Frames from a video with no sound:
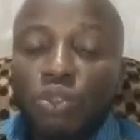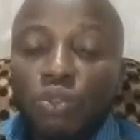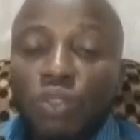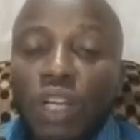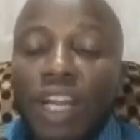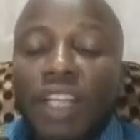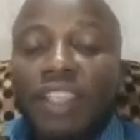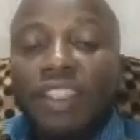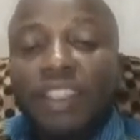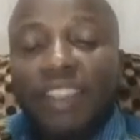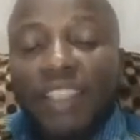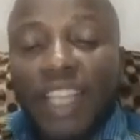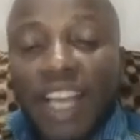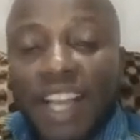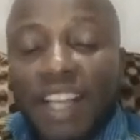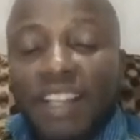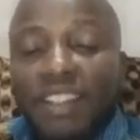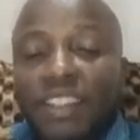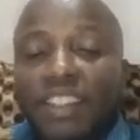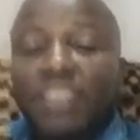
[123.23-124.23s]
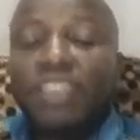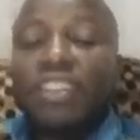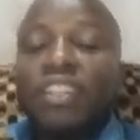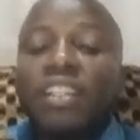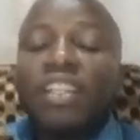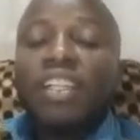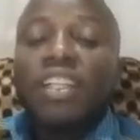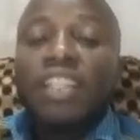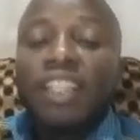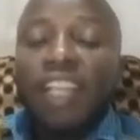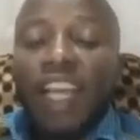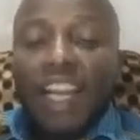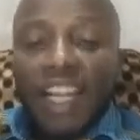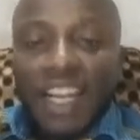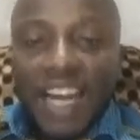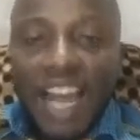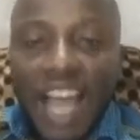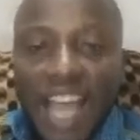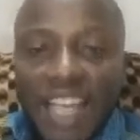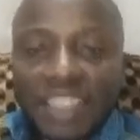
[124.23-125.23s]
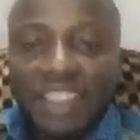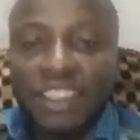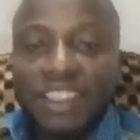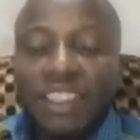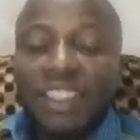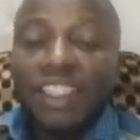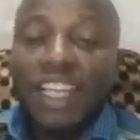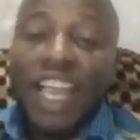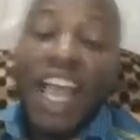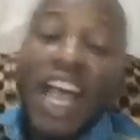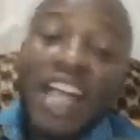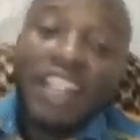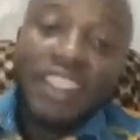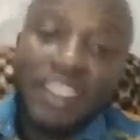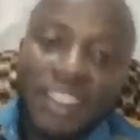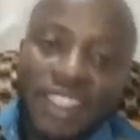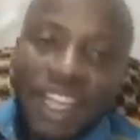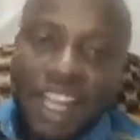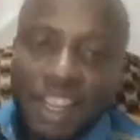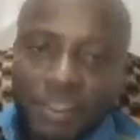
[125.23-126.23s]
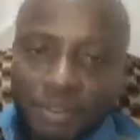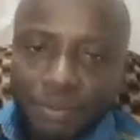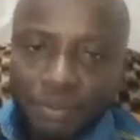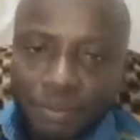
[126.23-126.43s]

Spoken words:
student tells the class the answer.